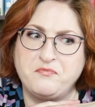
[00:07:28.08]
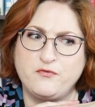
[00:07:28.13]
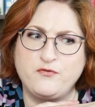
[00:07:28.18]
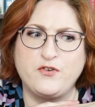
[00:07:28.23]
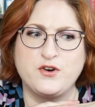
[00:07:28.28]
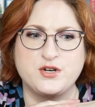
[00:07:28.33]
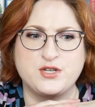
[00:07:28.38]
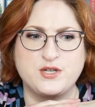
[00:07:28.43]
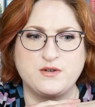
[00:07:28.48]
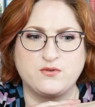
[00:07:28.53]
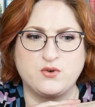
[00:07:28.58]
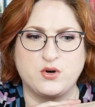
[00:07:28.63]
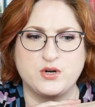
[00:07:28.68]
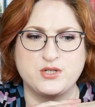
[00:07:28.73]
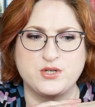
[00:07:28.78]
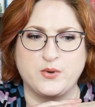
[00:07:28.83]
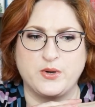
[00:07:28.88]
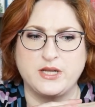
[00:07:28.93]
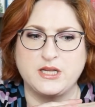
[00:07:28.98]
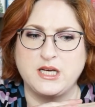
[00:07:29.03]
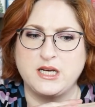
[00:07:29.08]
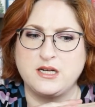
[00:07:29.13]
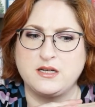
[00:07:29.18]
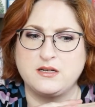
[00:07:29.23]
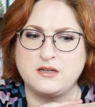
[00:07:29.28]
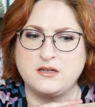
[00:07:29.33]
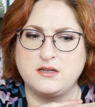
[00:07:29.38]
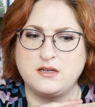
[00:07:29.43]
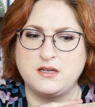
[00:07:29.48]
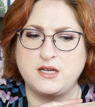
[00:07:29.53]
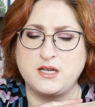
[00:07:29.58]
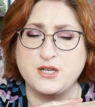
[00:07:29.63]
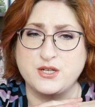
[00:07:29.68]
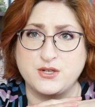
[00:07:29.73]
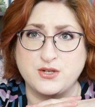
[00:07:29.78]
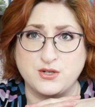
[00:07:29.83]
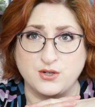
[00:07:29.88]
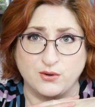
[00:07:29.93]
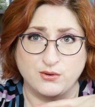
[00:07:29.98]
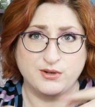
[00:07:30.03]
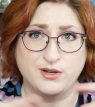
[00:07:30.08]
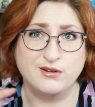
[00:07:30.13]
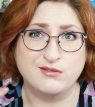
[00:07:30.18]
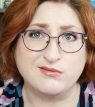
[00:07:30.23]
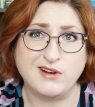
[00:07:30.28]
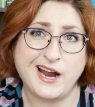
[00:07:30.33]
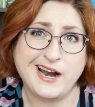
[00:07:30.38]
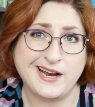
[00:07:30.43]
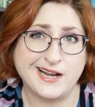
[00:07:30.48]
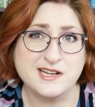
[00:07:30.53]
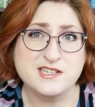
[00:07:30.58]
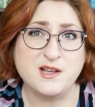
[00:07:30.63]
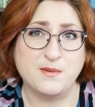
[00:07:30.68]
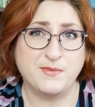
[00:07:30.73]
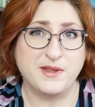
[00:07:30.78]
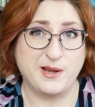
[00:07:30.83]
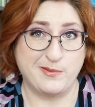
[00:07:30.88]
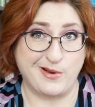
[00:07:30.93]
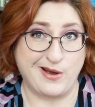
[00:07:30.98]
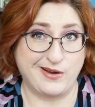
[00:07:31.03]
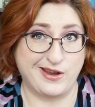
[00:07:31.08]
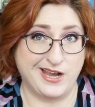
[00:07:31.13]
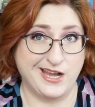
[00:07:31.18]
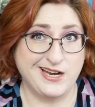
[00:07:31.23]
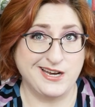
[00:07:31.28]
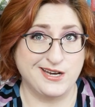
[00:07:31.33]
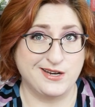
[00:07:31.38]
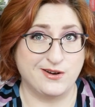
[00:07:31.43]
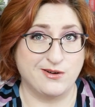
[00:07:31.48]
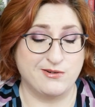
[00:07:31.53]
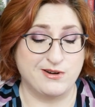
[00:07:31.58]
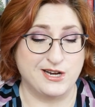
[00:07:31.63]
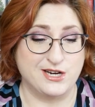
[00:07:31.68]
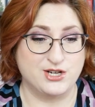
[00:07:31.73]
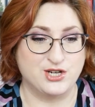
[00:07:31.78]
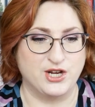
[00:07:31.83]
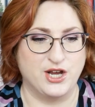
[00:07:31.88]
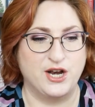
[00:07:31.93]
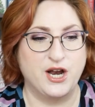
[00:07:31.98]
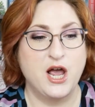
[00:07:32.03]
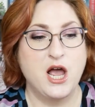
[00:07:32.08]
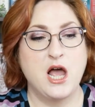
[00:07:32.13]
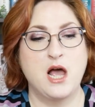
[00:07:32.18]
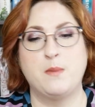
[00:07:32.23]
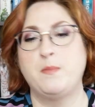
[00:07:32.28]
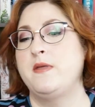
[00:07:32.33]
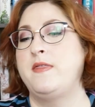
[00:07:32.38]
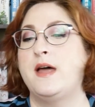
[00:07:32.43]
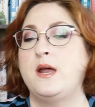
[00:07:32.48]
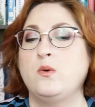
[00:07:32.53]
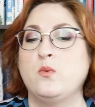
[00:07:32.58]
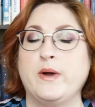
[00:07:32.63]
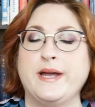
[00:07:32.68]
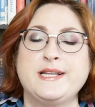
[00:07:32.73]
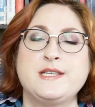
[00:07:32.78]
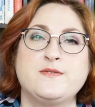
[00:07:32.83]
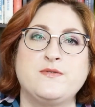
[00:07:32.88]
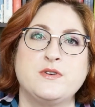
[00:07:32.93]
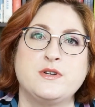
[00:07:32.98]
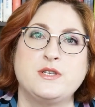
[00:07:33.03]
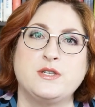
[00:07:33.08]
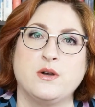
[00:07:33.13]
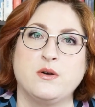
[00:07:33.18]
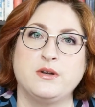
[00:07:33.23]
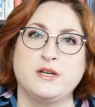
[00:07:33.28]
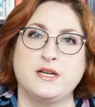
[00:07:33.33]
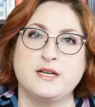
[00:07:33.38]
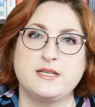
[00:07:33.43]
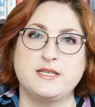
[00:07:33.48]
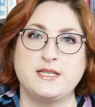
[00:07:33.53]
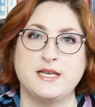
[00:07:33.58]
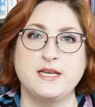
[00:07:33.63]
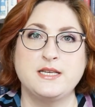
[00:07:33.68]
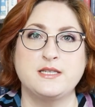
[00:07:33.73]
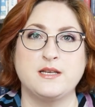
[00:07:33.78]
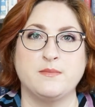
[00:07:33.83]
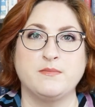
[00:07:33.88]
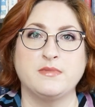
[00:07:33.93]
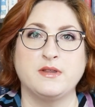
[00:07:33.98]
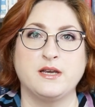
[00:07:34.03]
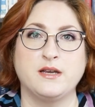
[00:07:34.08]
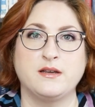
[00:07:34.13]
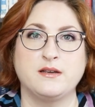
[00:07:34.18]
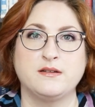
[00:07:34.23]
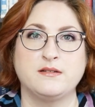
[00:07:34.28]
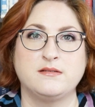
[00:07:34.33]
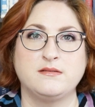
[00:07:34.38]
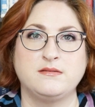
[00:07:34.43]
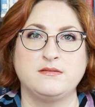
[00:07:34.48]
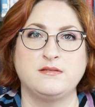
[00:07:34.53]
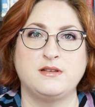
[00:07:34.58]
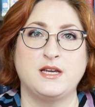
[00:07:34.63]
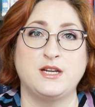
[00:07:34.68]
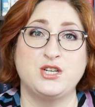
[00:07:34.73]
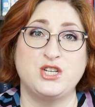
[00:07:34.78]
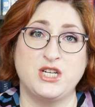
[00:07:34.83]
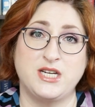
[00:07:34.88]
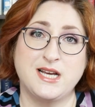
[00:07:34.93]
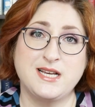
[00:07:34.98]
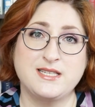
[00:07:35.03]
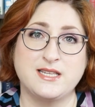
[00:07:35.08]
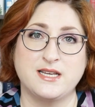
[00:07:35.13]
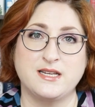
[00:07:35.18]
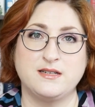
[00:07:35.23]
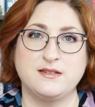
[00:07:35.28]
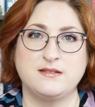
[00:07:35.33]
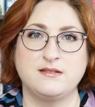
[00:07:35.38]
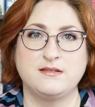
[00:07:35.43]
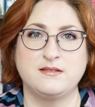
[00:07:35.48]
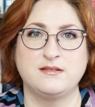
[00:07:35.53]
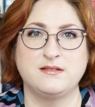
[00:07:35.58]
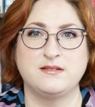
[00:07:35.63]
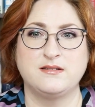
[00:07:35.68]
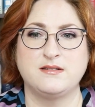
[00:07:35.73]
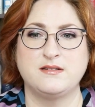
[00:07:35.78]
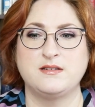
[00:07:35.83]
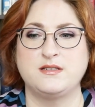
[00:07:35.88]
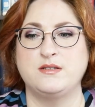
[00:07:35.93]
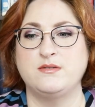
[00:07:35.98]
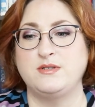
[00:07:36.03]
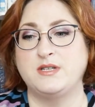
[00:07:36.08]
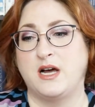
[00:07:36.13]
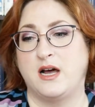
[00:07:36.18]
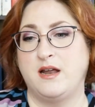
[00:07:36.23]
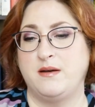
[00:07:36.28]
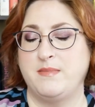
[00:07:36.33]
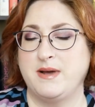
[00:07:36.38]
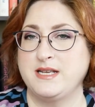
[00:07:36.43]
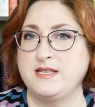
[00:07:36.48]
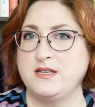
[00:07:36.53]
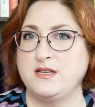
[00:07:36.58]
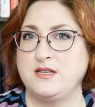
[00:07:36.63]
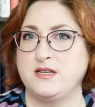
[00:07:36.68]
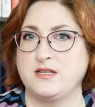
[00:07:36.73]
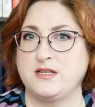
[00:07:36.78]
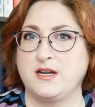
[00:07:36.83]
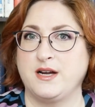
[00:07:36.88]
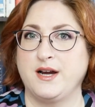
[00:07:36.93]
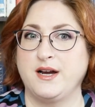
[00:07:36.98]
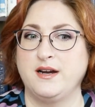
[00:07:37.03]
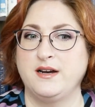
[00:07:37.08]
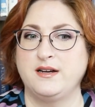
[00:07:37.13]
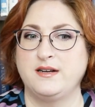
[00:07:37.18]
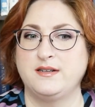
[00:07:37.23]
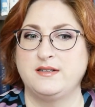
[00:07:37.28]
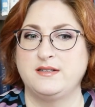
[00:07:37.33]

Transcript: first, of course, going like, is Sonya writing something about kidney donation? But then waits for Sonya to say something, and she doesn't. So Dawn messages her,